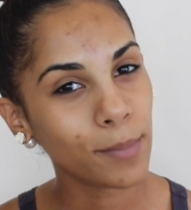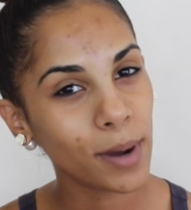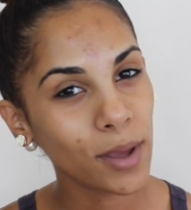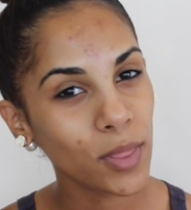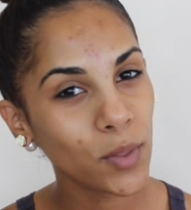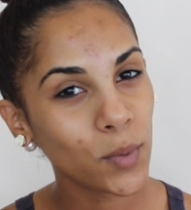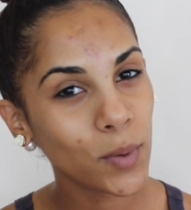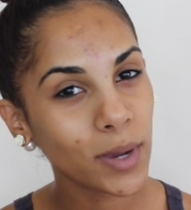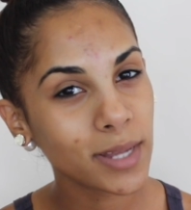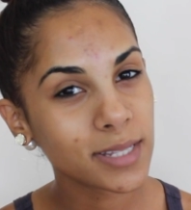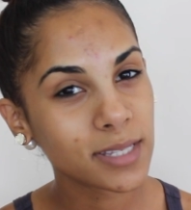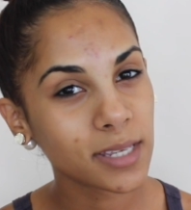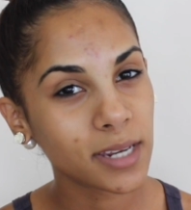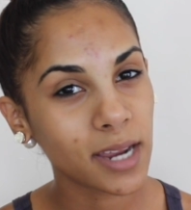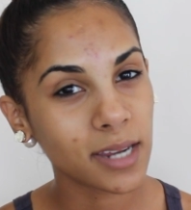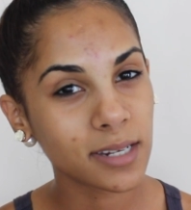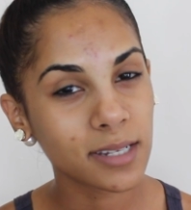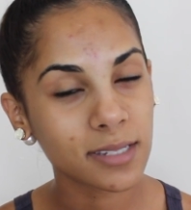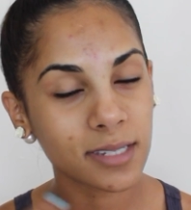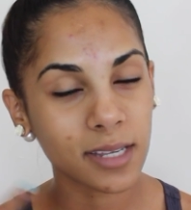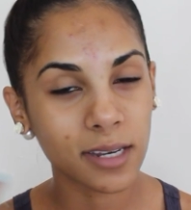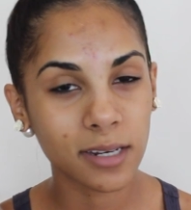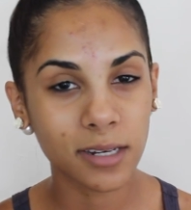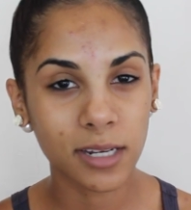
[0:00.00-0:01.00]
By the way, today I
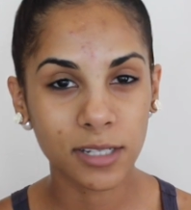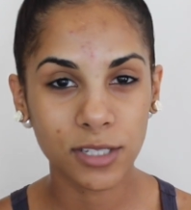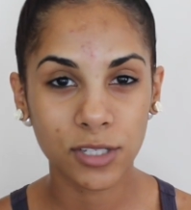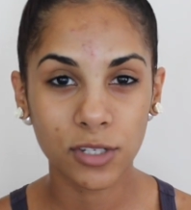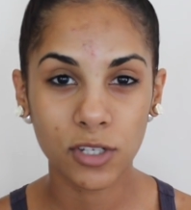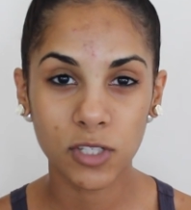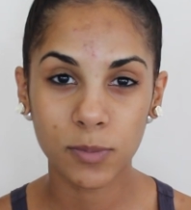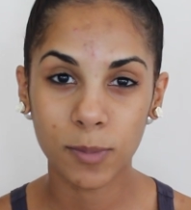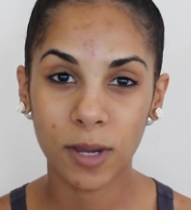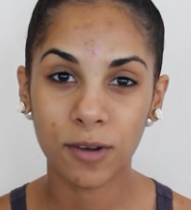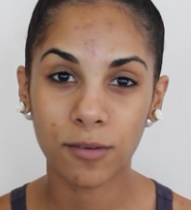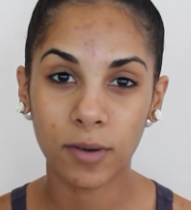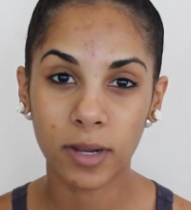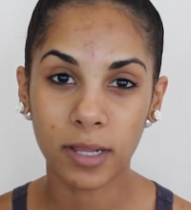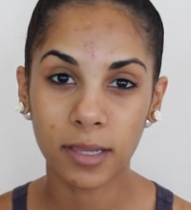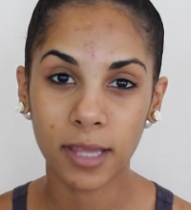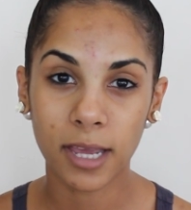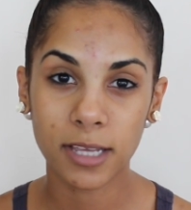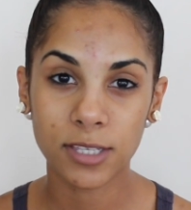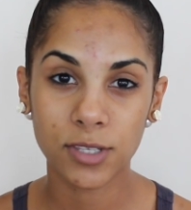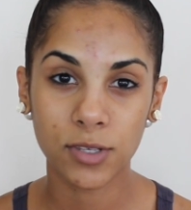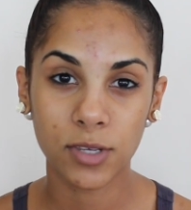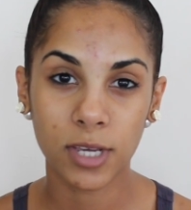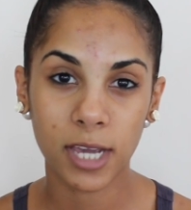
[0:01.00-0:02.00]
decided not to use my ring
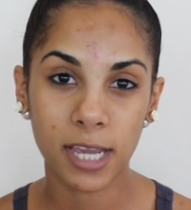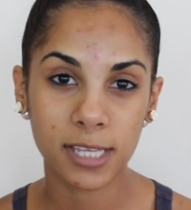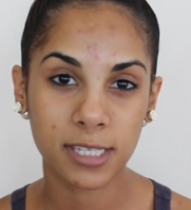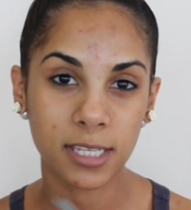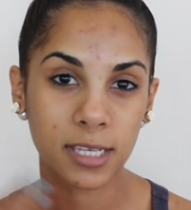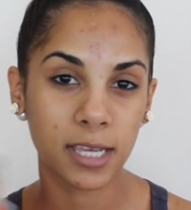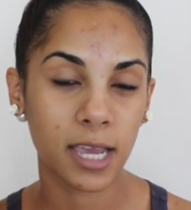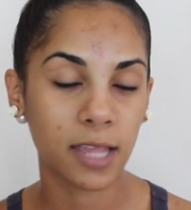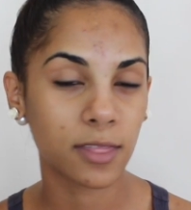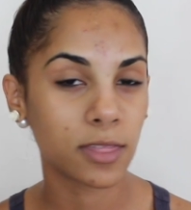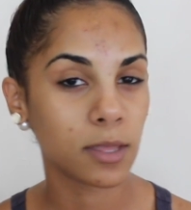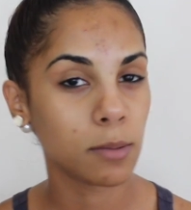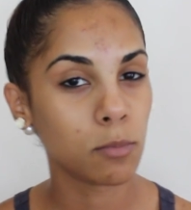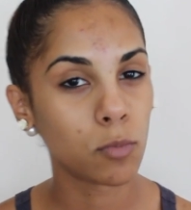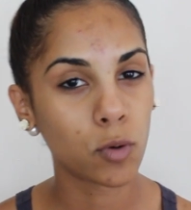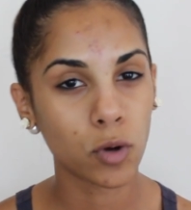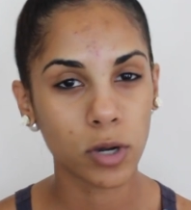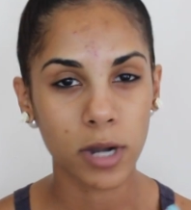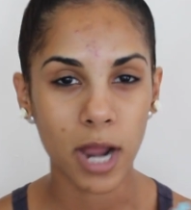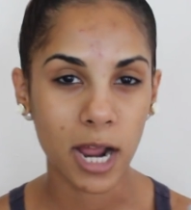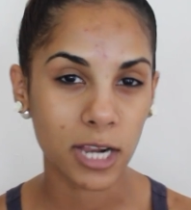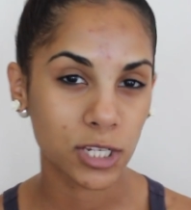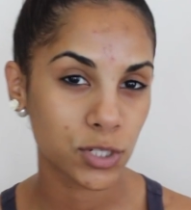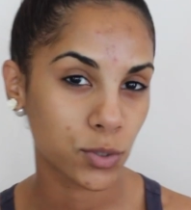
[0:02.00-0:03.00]
light so you guys get the
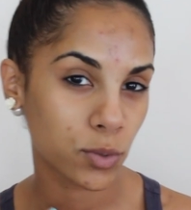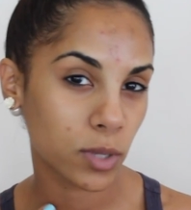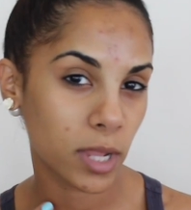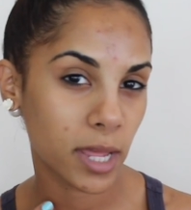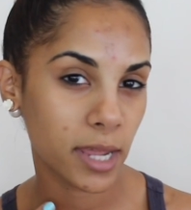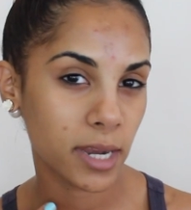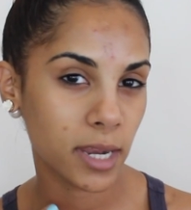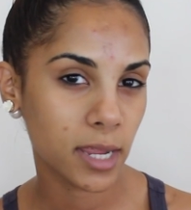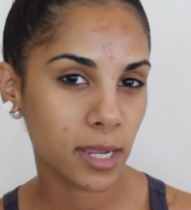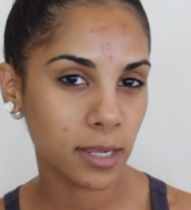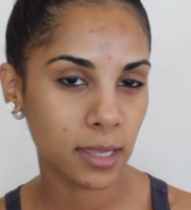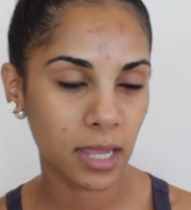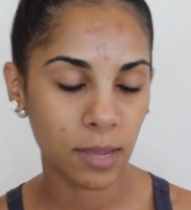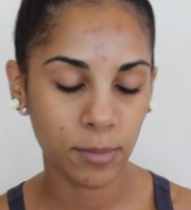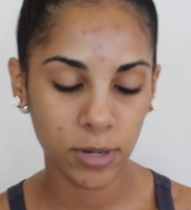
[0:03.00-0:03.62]
more natural lighting.